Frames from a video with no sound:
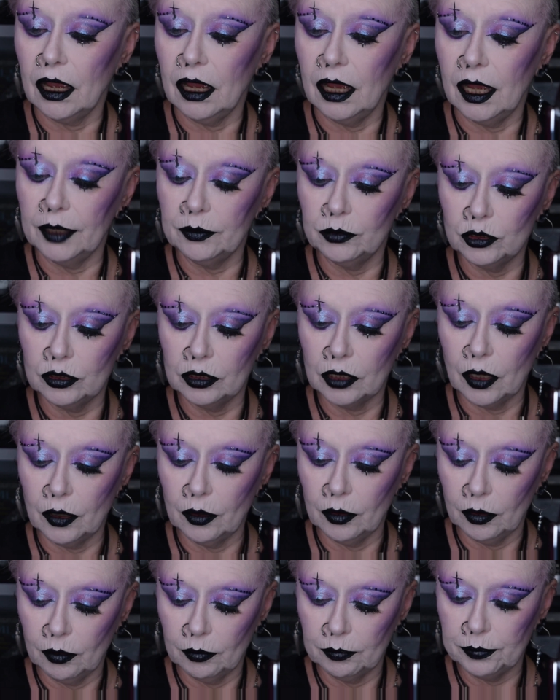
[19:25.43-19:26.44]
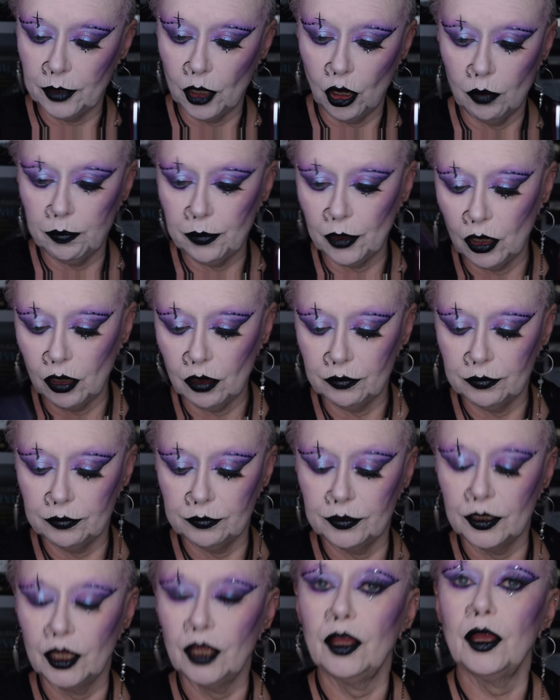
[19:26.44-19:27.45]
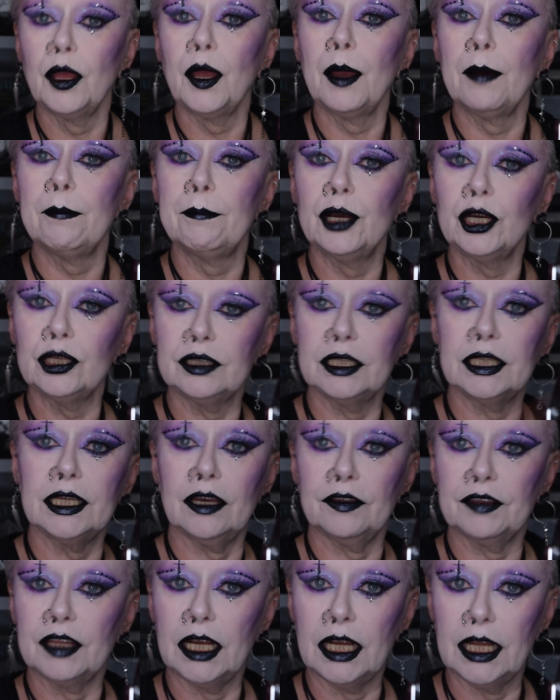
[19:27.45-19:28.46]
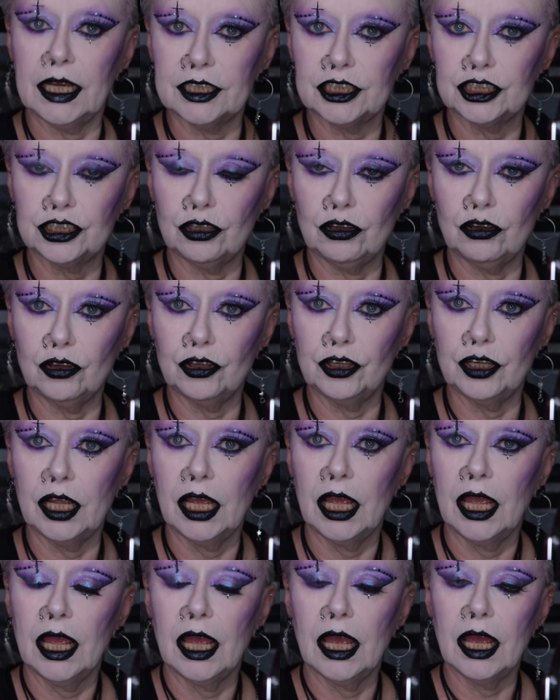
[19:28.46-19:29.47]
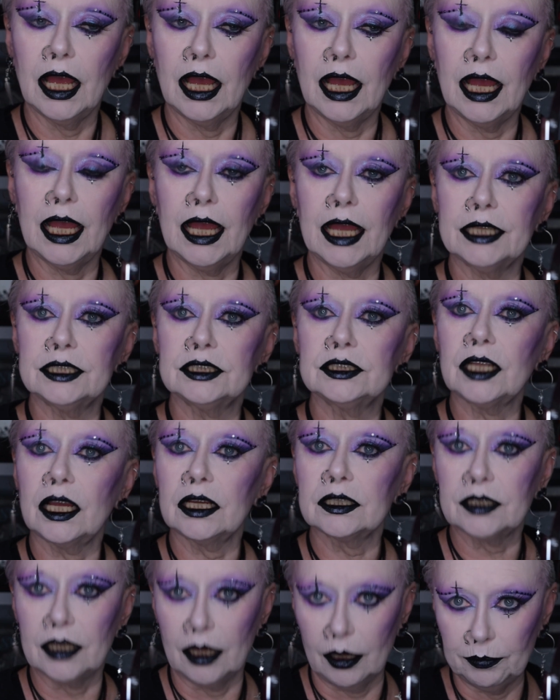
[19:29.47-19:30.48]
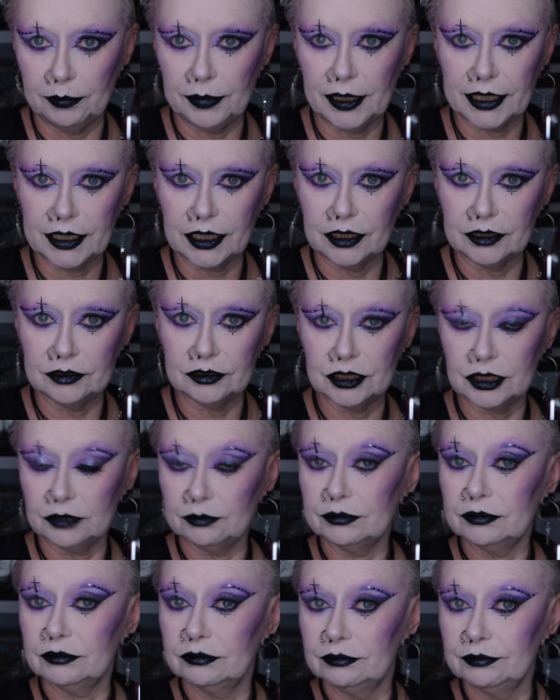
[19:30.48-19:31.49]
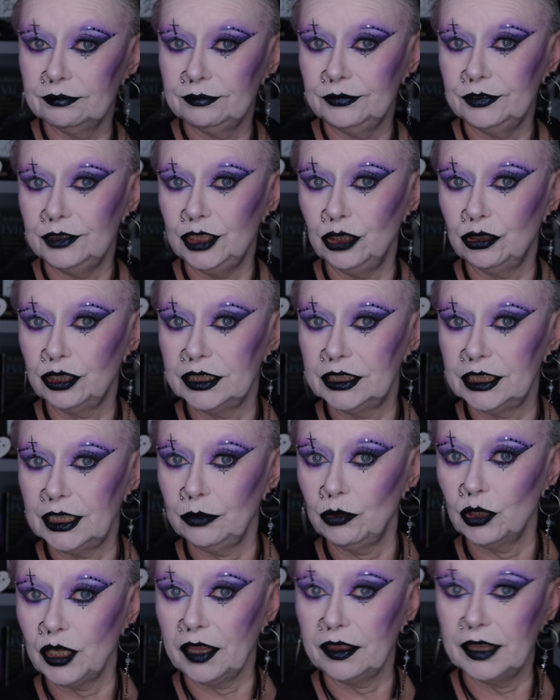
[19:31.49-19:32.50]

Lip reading: I will pop off, put the other lash on, and come back and you can see what I